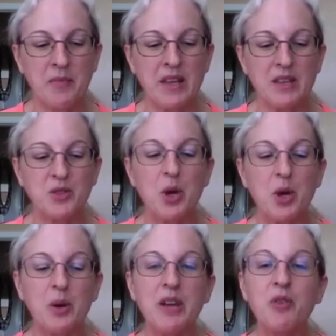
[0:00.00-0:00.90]
so
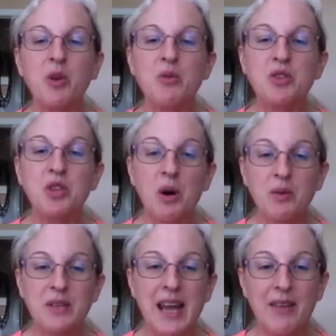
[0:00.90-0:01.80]
if you
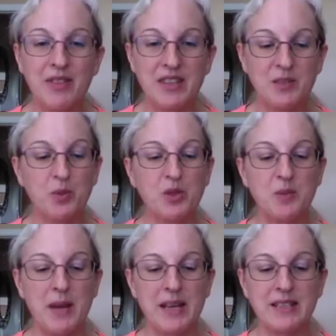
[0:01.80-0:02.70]
don't have this
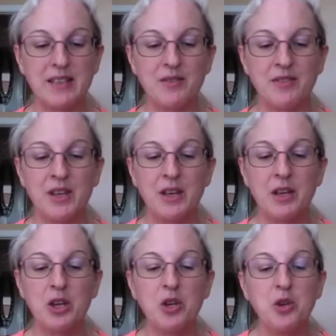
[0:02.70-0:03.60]
perspective
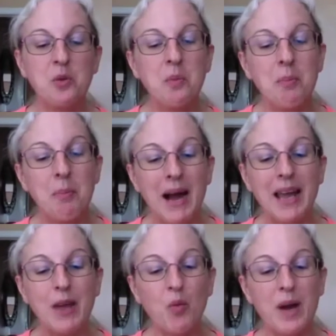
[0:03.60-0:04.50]
you
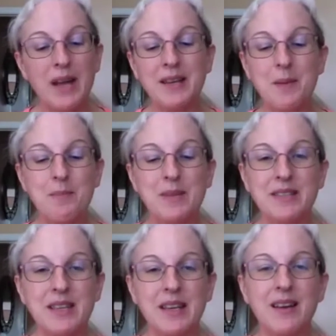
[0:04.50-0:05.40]
might wind up
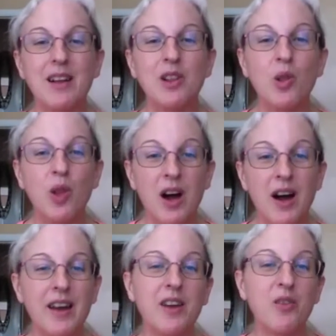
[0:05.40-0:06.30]
missing a
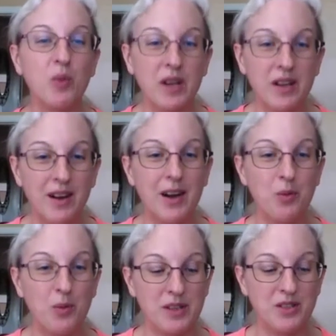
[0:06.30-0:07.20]
lot of what God
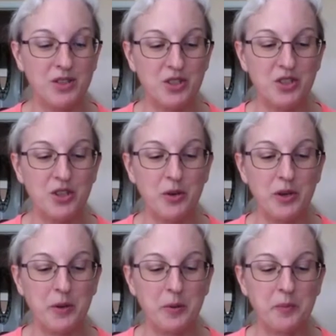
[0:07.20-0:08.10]
wants to show
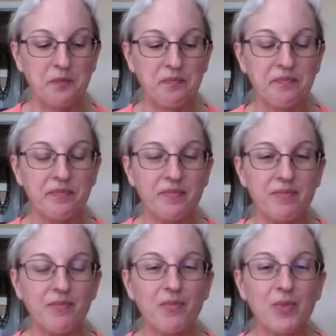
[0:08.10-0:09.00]
you.
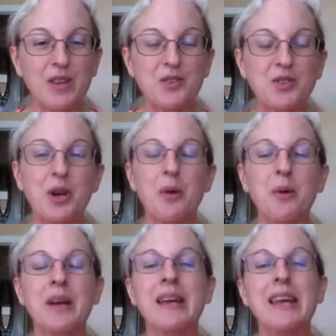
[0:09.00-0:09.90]
So
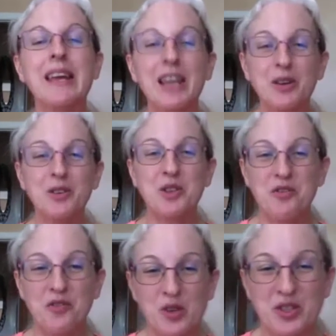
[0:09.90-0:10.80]
here's the
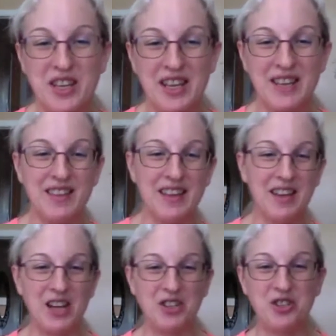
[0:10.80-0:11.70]
first thing that
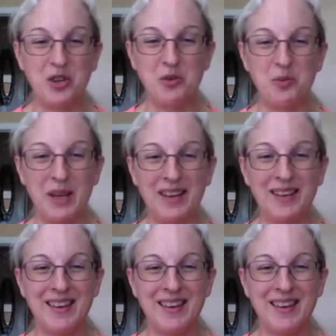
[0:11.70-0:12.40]
God showed me,